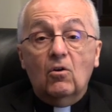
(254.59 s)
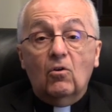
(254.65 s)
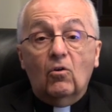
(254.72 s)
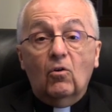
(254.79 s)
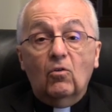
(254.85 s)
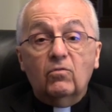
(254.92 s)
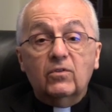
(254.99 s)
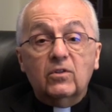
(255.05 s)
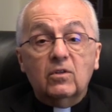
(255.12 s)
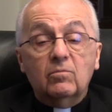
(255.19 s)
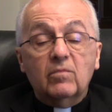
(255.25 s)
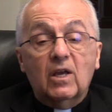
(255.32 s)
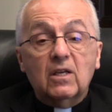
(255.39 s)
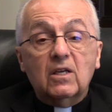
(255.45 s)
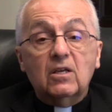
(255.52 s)
over the
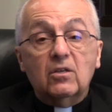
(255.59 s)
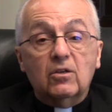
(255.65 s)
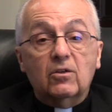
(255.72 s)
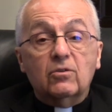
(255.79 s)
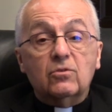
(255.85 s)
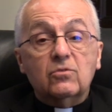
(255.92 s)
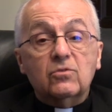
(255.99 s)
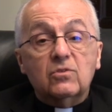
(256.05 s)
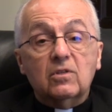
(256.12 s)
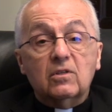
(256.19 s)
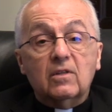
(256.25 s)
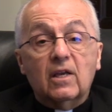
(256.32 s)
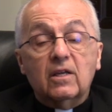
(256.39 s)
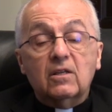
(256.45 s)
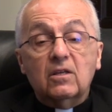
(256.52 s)
many years
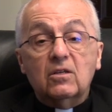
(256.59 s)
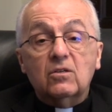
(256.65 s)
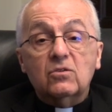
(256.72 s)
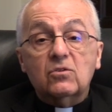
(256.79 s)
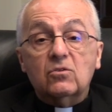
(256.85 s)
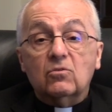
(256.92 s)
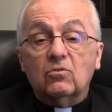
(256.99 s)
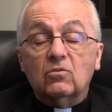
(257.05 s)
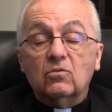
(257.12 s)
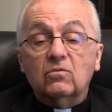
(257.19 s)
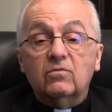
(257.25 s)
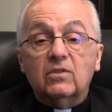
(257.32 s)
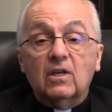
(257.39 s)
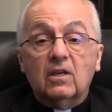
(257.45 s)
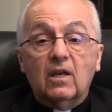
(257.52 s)
that he
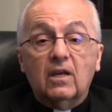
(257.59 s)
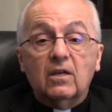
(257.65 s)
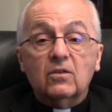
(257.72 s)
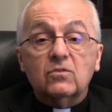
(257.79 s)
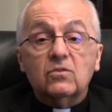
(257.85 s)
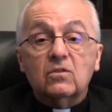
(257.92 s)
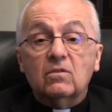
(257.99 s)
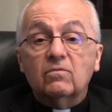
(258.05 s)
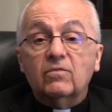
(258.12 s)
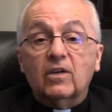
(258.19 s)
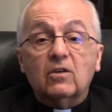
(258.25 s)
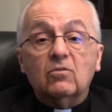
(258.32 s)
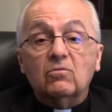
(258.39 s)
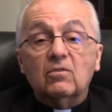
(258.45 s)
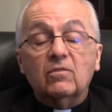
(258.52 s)
served as the
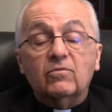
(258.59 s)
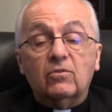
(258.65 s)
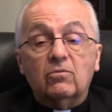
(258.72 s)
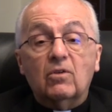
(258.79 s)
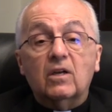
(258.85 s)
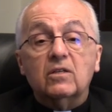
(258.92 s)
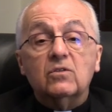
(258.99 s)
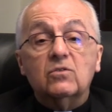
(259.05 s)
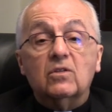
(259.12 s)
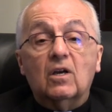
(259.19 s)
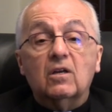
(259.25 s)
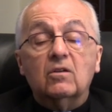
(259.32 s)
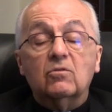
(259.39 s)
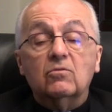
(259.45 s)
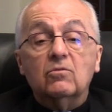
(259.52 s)
Vicar of Christ
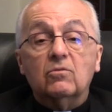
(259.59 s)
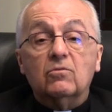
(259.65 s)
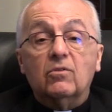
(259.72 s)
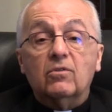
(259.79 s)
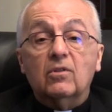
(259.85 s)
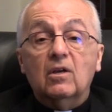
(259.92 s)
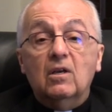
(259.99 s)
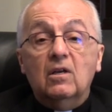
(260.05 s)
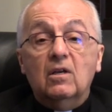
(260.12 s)
on earth.